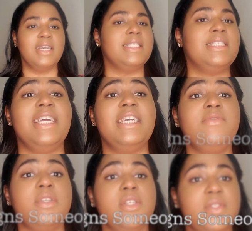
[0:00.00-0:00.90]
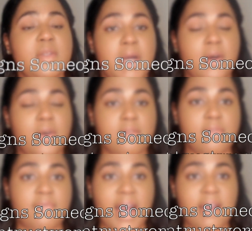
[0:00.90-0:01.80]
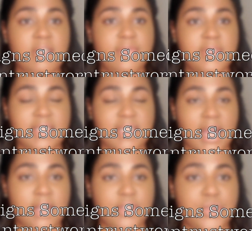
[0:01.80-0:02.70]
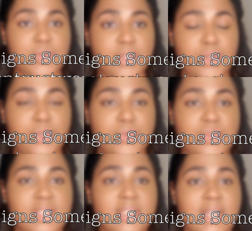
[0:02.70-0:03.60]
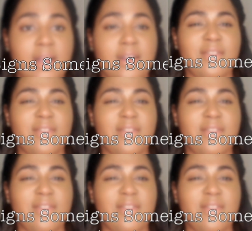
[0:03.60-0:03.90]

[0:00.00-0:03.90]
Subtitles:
Today's video is about 5 different signs you can use to tell